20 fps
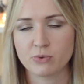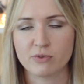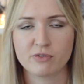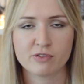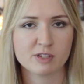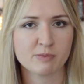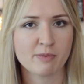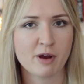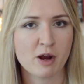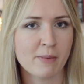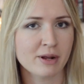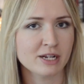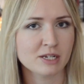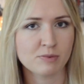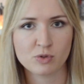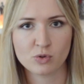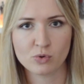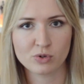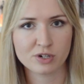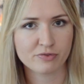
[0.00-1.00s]
So we've
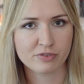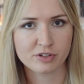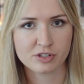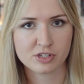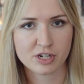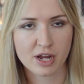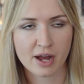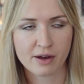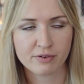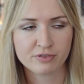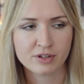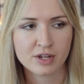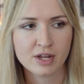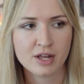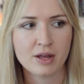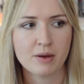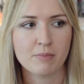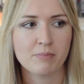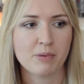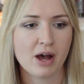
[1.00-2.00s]
experimented with all different stuff,
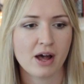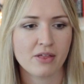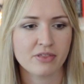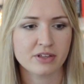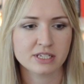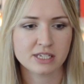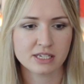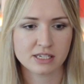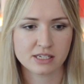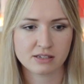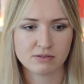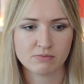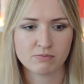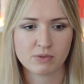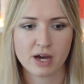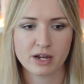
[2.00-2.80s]
but this is